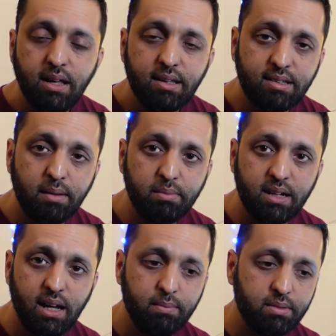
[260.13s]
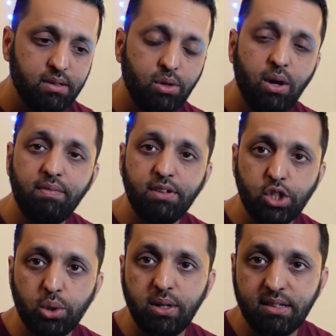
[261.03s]
sometimes you have a
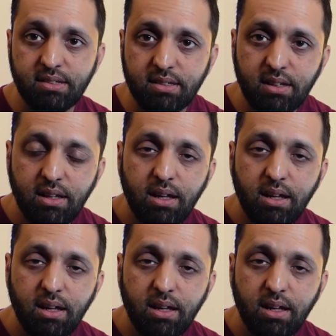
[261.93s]
choice.